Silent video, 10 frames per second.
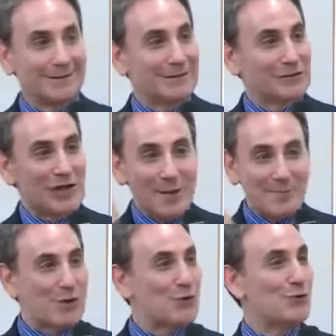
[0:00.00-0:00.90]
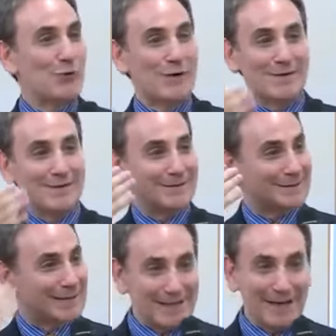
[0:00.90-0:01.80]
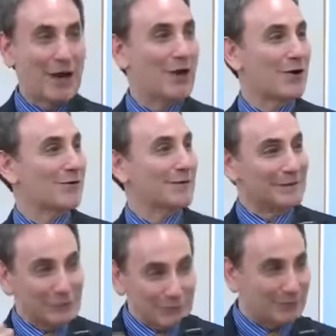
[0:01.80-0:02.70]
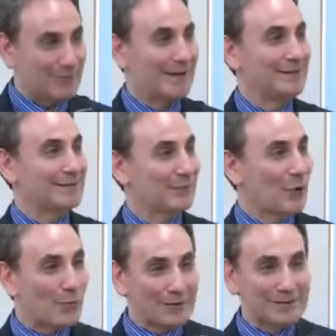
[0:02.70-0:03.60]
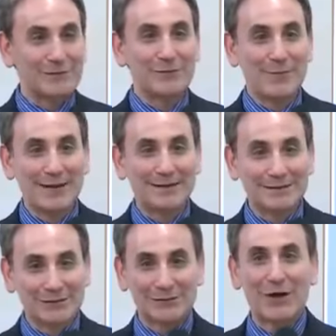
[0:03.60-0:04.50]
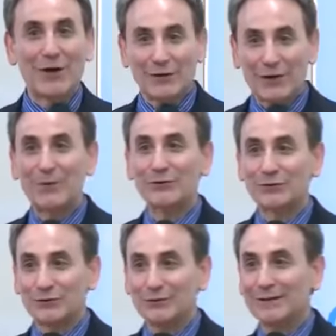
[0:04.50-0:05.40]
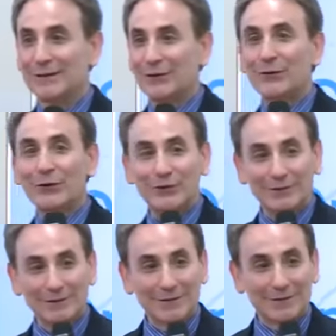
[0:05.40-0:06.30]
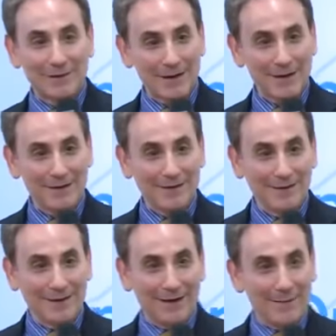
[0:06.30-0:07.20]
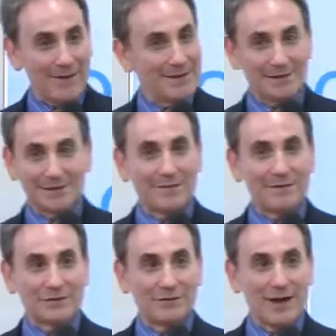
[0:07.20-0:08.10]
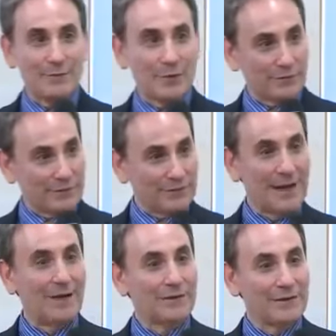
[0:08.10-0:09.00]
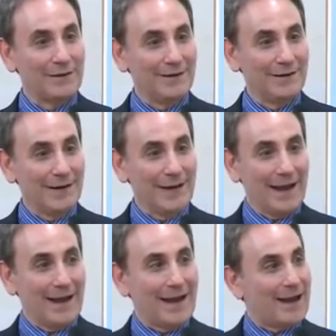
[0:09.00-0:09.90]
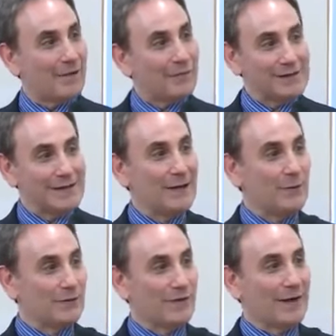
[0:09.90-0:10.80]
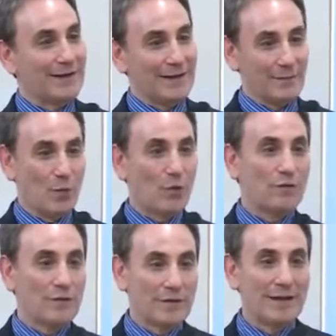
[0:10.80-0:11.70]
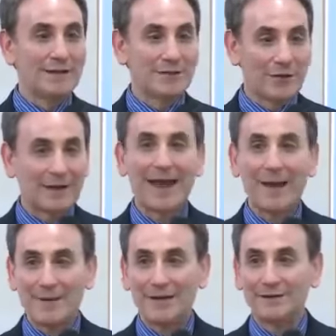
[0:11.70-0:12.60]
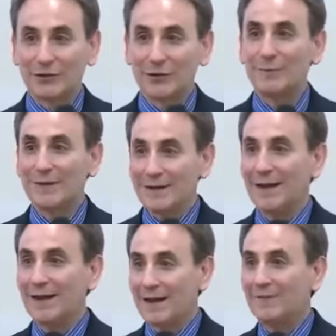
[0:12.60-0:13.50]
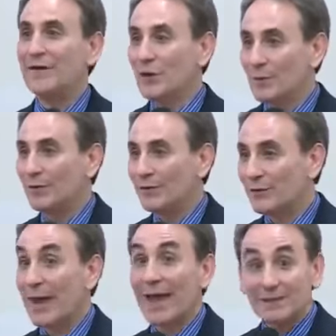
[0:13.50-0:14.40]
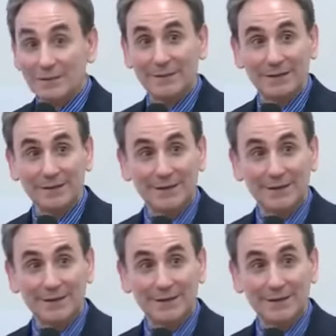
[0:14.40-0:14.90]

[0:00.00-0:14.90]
shampoo and the skincare and the toothpaste, the propolis toothpaste, as you saw the commercial earlier, right? I mean, this stuff is great. We're feeling healthy. And every day we're finding that more of the things in our cabinets are going to be available through Atomy.